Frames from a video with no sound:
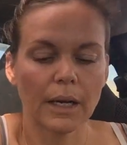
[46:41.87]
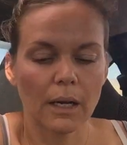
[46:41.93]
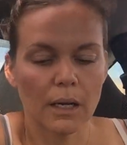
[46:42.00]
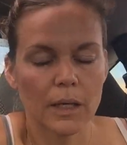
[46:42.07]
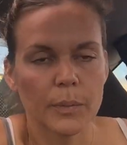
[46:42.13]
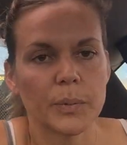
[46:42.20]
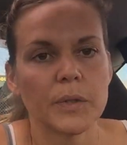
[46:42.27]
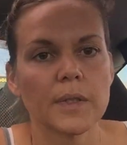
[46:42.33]

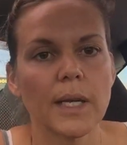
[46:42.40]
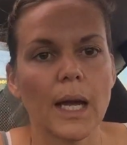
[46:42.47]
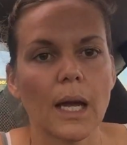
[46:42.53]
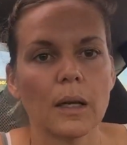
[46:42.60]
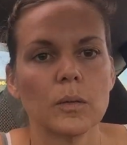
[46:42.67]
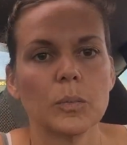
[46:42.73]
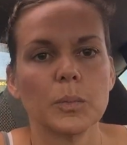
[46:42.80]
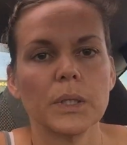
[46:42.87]
got
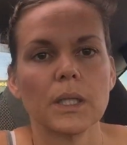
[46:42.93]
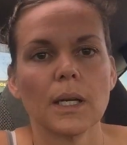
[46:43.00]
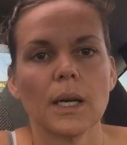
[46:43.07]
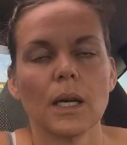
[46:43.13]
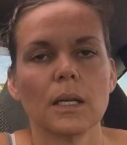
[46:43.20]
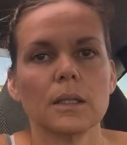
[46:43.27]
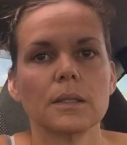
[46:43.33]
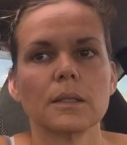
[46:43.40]
upset
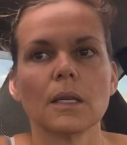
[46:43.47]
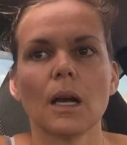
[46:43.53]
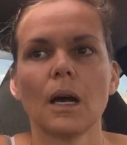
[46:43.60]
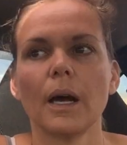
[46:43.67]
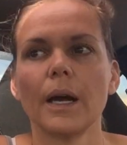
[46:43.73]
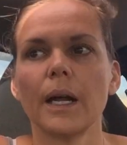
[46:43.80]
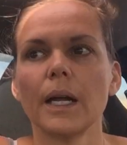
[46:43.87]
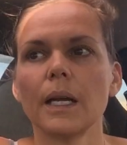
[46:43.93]
because
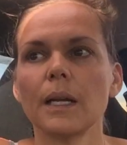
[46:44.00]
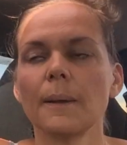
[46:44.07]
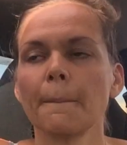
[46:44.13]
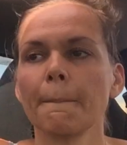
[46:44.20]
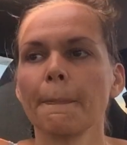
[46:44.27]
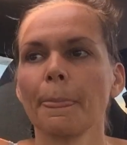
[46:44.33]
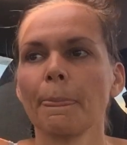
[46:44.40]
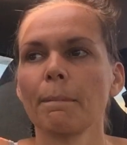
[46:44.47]
I
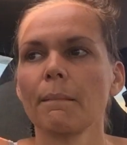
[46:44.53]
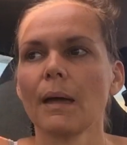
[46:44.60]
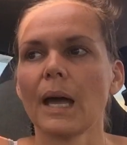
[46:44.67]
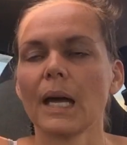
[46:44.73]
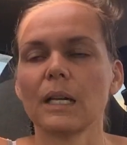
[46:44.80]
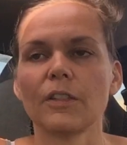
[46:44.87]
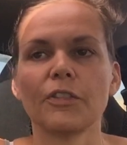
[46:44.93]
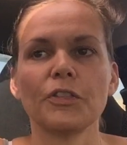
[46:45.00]

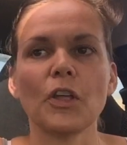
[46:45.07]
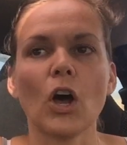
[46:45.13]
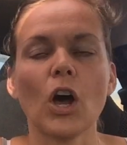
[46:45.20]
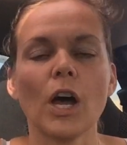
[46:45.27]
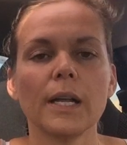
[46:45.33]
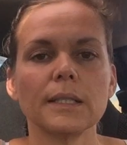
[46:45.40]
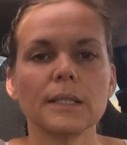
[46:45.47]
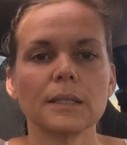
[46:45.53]
had a
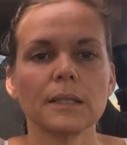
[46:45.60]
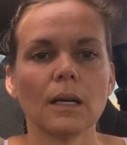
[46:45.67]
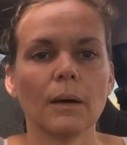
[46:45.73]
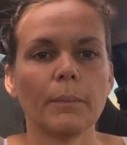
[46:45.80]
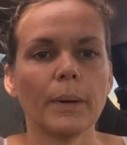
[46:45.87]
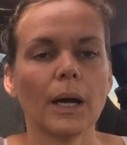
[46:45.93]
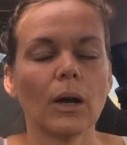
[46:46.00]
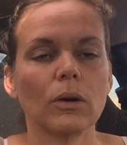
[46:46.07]
thought
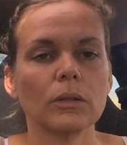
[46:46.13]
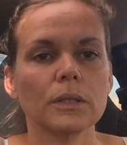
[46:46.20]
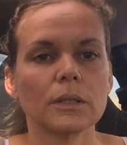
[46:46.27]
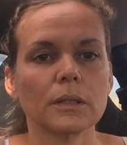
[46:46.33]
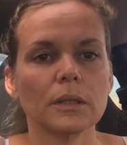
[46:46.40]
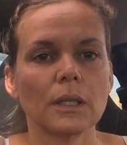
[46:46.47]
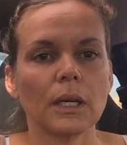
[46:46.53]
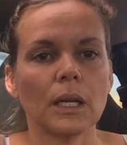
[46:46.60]
about
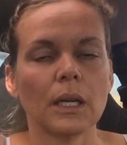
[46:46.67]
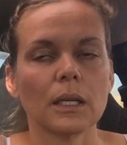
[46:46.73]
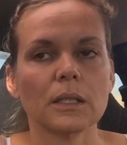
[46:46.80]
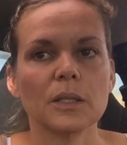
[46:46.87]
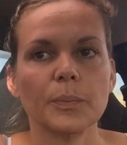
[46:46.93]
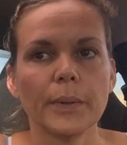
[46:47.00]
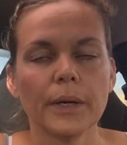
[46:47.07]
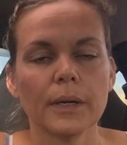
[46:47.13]
an
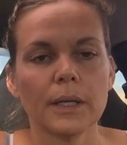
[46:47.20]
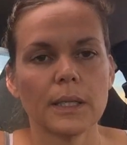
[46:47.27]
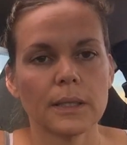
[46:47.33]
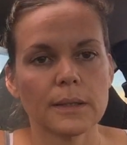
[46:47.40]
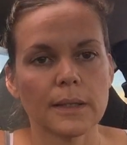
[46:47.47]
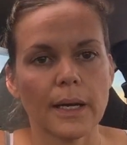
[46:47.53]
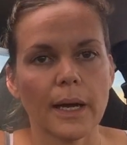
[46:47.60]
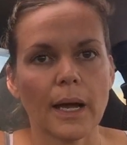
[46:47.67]

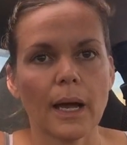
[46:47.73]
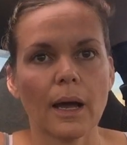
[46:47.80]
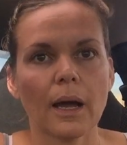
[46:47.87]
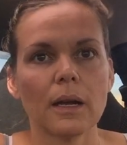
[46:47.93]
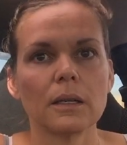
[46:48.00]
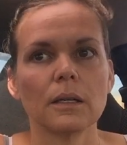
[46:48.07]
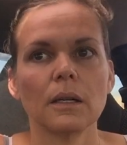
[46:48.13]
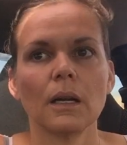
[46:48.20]
experience I
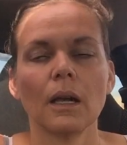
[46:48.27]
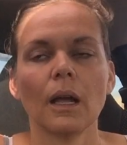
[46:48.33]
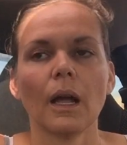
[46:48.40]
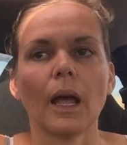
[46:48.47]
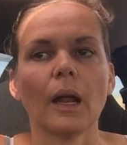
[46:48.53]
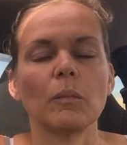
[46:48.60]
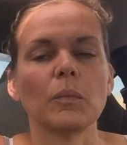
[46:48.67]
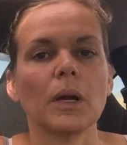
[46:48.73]
had,
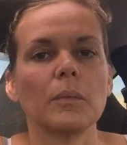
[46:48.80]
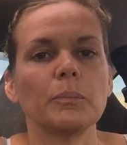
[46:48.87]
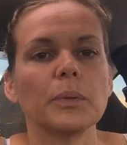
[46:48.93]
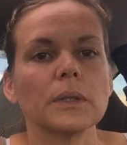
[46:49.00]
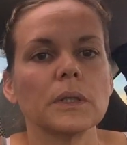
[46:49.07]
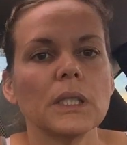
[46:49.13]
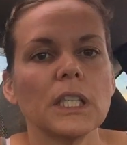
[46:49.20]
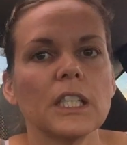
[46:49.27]
and I
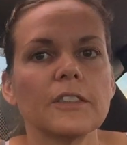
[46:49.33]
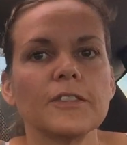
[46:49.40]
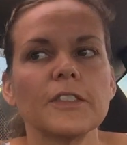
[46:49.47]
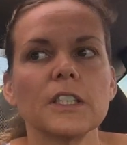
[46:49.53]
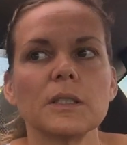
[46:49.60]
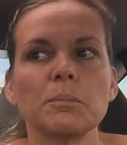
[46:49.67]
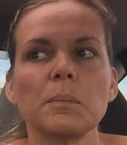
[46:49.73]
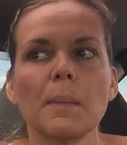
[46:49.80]
believed
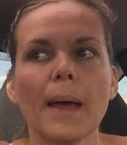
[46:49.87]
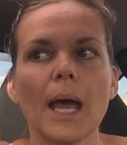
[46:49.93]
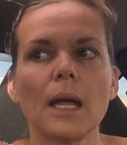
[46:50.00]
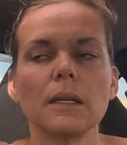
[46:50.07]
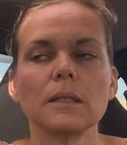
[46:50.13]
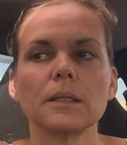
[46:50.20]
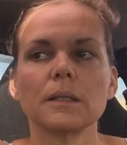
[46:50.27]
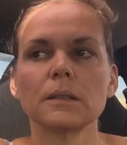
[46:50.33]
it
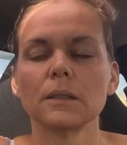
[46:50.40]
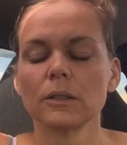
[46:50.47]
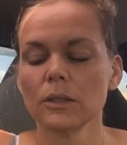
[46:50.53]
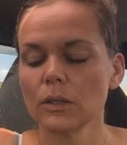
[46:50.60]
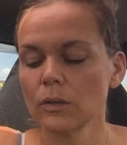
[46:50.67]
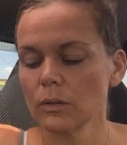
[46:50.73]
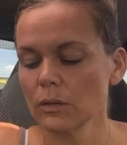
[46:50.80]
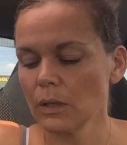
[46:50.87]
meant,
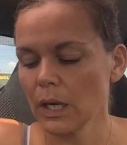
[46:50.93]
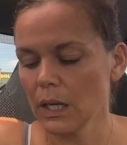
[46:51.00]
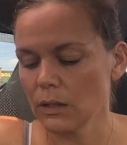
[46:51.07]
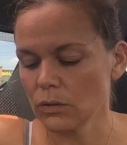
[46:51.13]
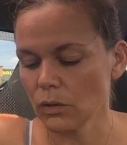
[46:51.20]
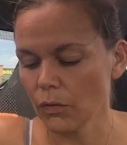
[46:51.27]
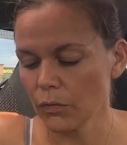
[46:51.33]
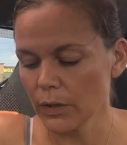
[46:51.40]
so
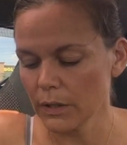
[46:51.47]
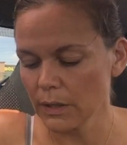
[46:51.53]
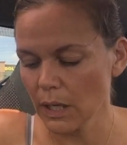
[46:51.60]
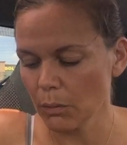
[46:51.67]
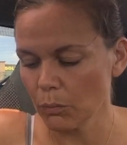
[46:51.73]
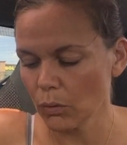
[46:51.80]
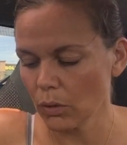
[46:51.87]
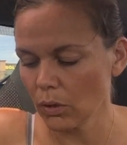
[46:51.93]
for
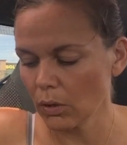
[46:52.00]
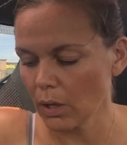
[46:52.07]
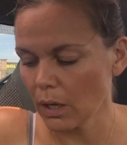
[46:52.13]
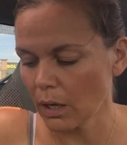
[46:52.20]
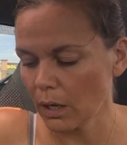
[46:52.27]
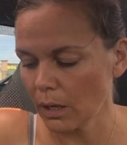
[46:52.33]
example,